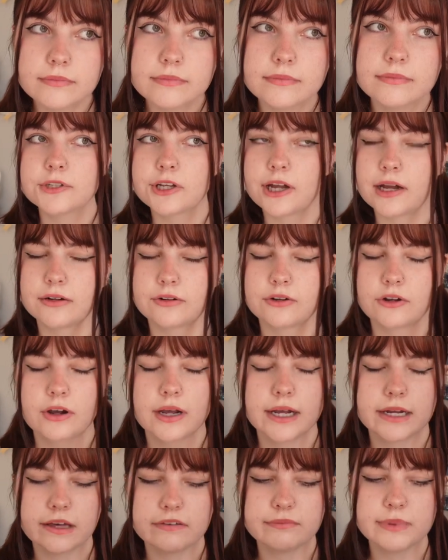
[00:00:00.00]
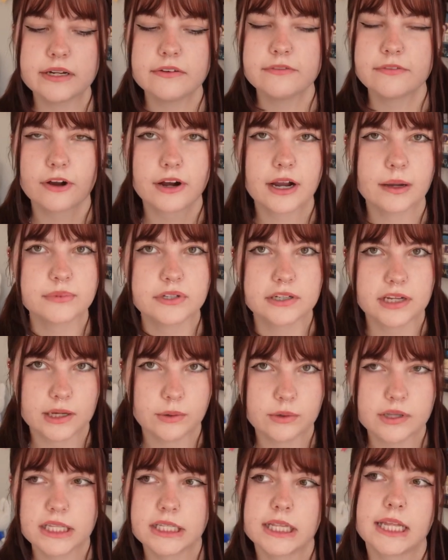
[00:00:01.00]
So I don't know. And I've been very up to date
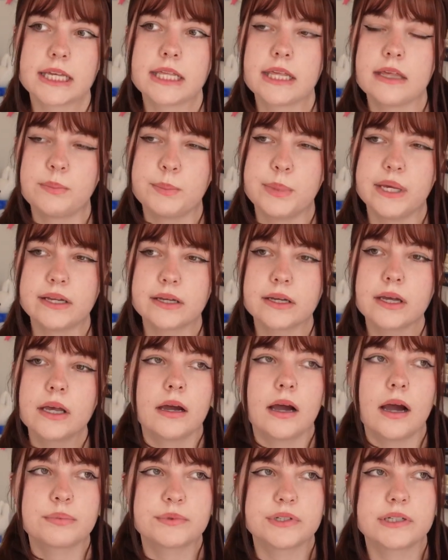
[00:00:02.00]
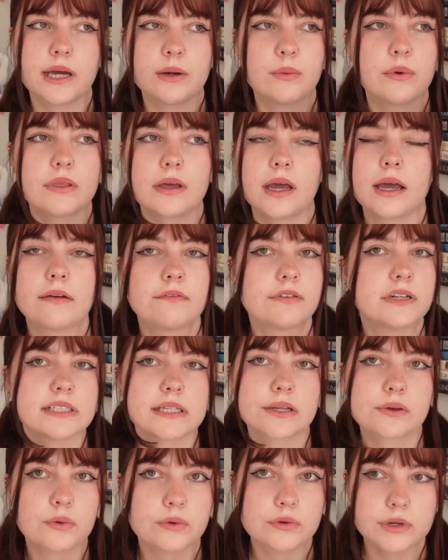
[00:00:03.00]
with it, like keeping up to date with it every
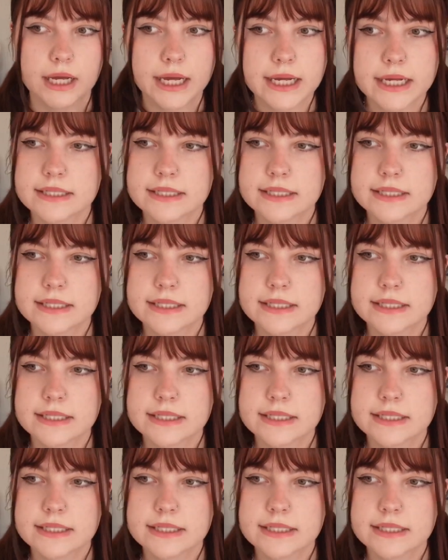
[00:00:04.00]
single day.